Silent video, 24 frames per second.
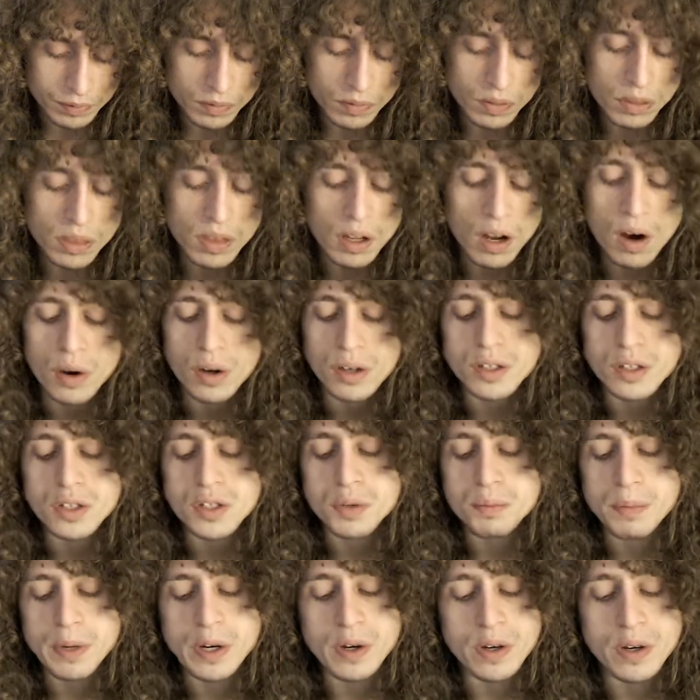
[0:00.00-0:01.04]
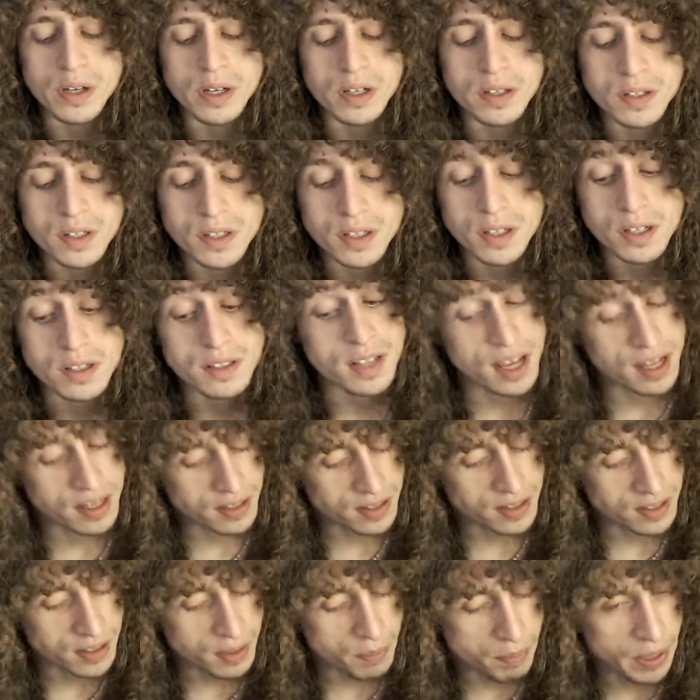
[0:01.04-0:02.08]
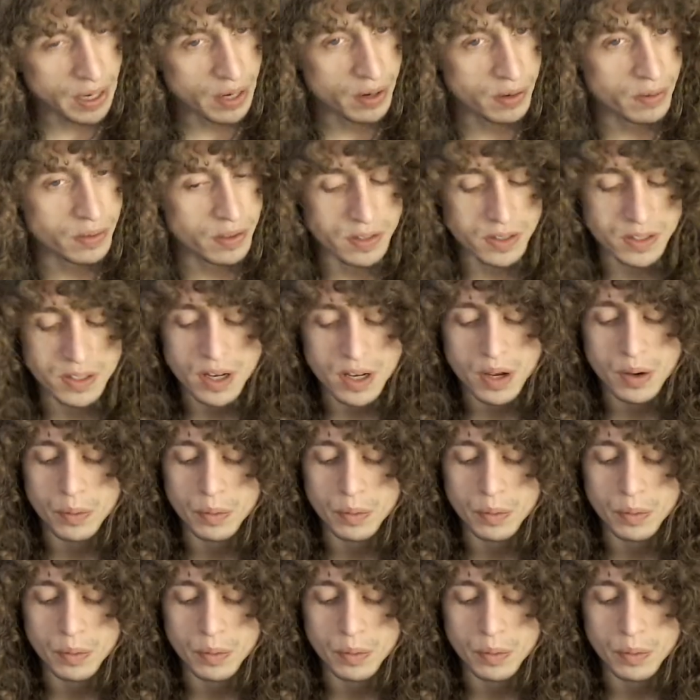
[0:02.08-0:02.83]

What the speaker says: Our experience tends to bear this out.